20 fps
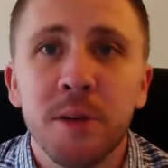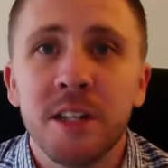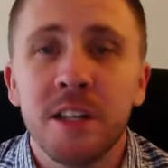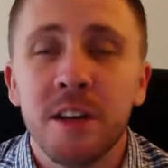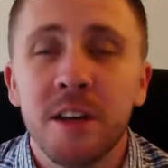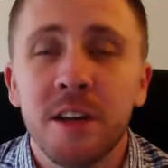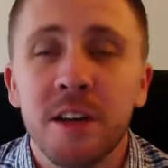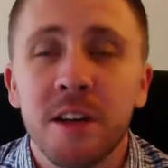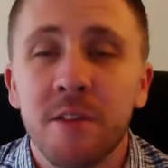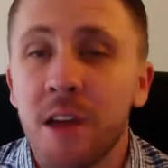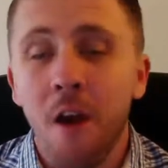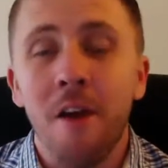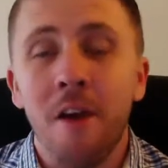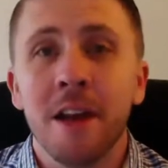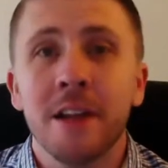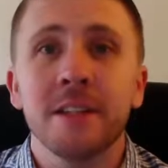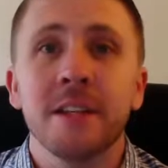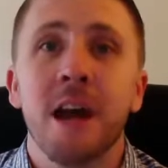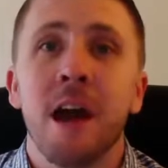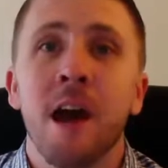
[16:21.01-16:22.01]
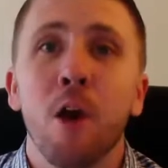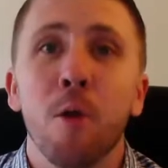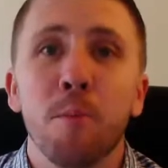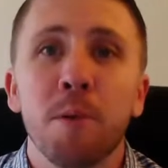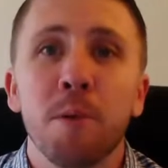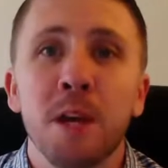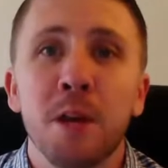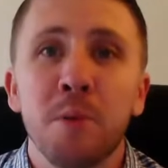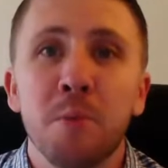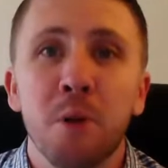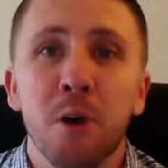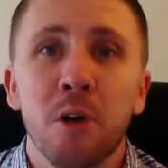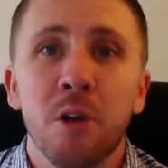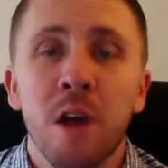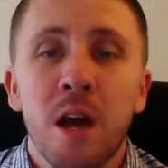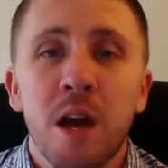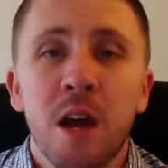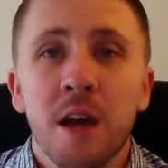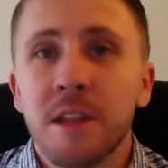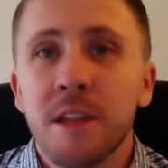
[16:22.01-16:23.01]
Because if they are in it to help
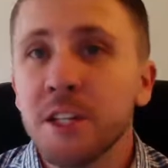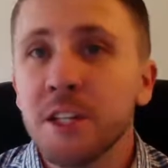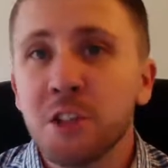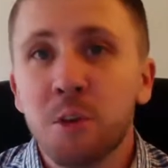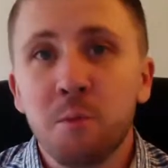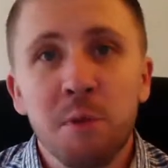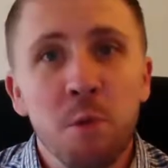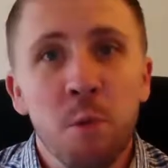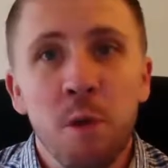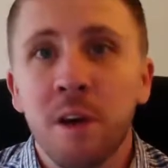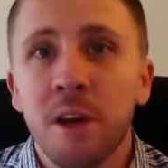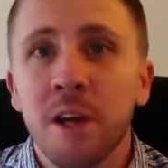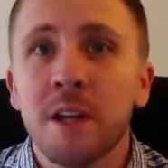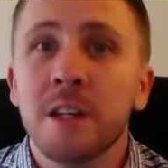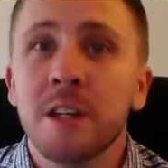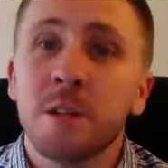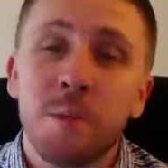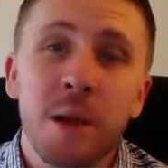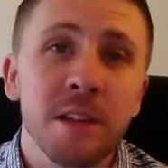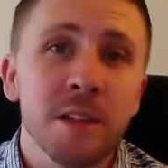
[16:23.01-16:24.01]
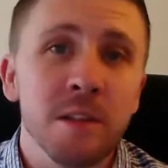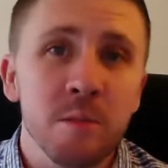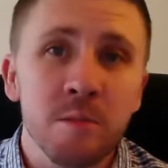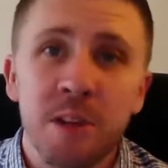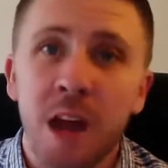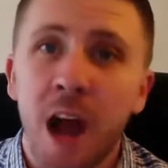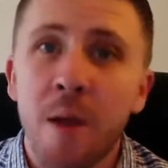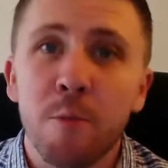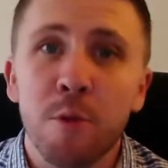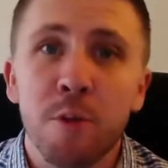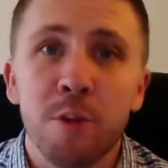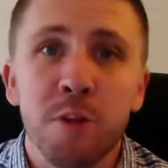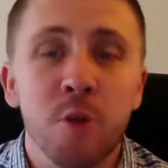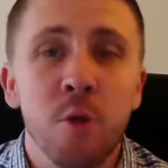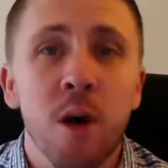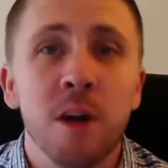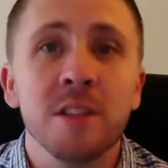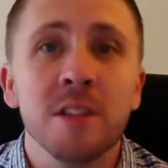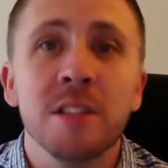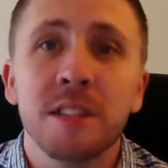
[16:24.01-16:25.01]
people, they should be willing to spend some time with
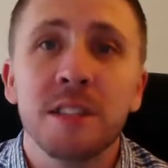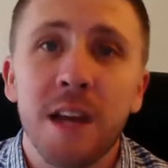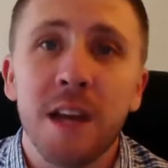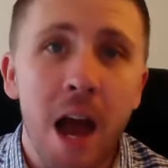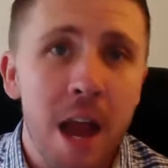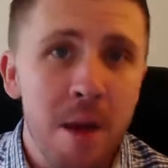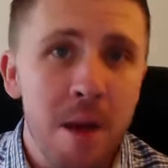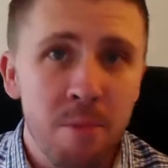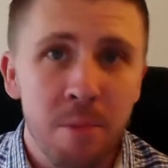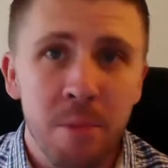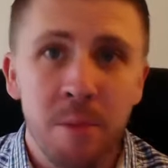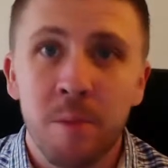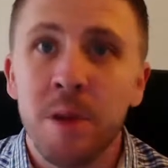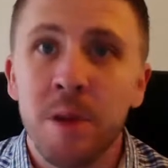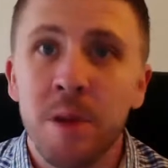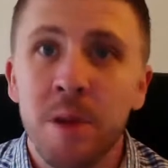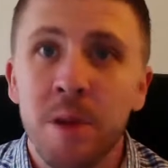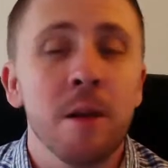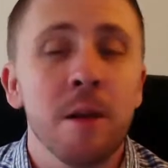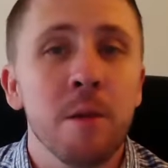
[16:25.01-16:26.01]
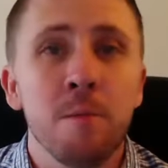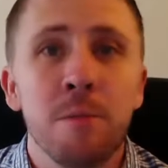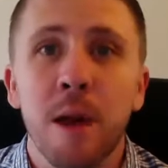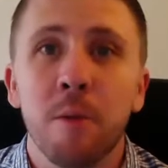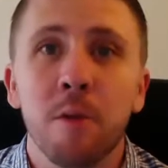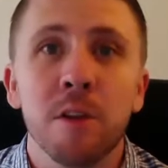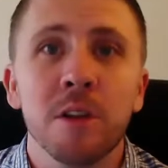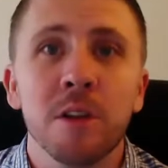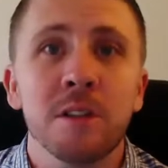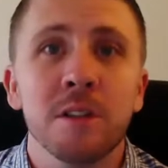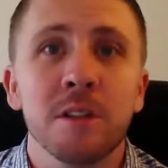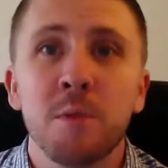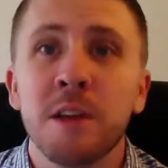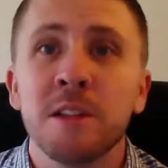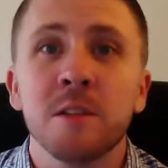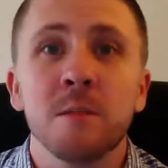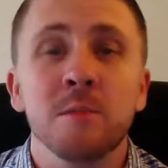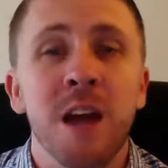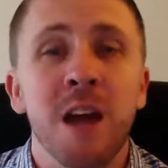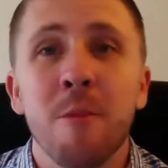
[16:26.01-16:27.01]
you on Skype, be able to
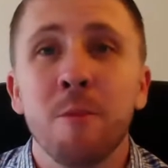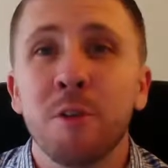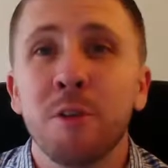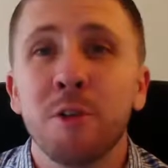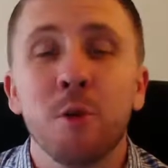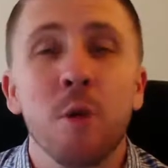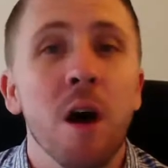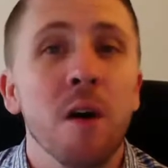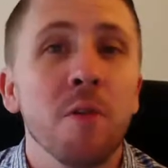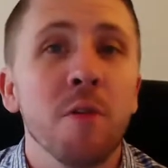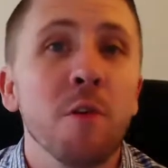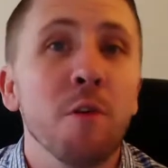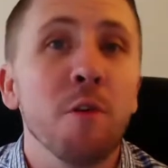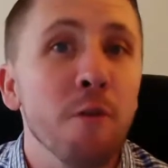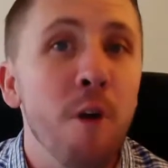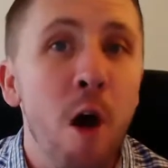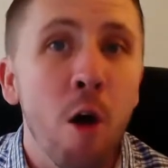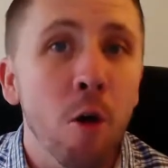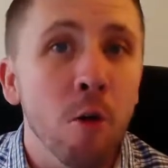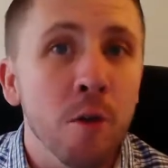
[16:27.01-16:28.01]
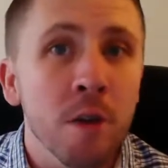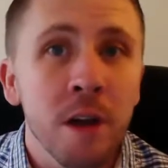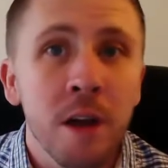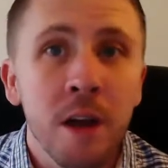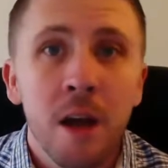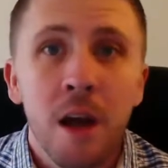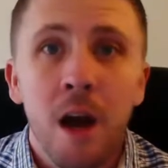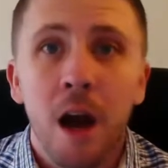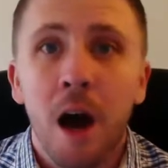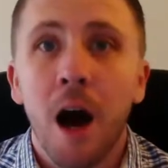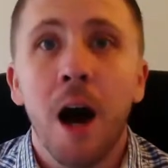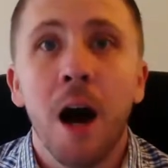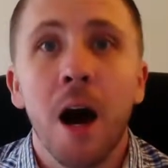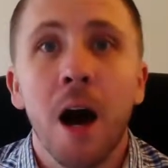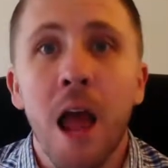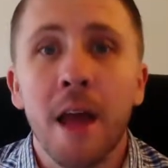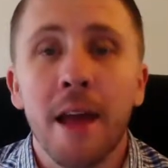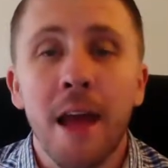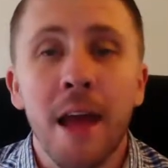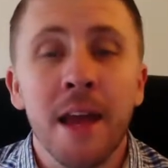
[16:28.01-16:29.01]
spend some time with you on the phone,
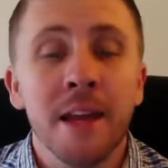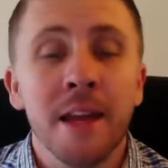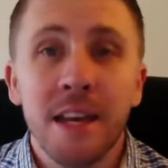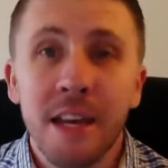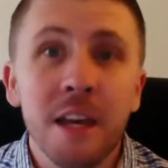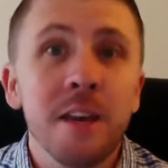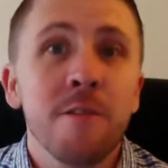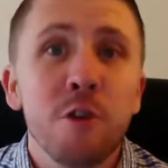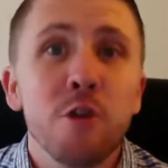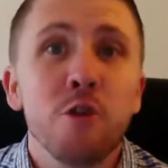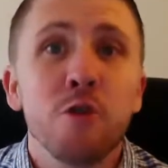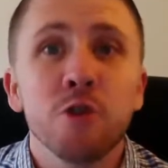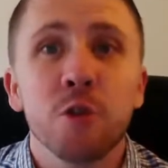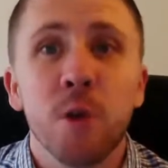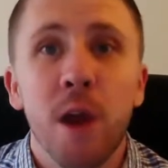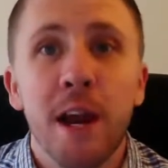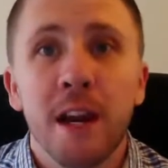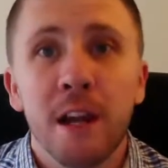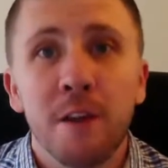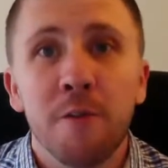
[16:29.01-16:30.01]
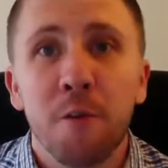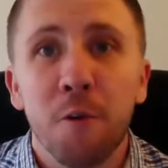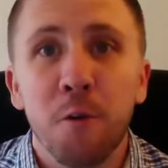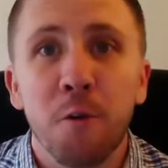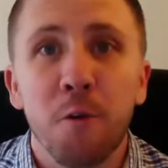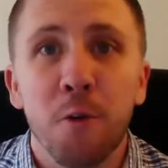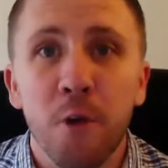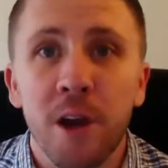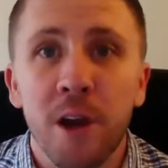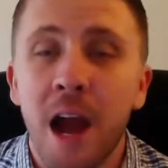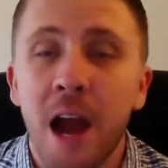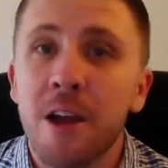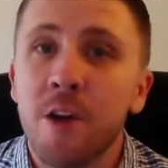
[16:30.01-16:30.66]
and give you training for free.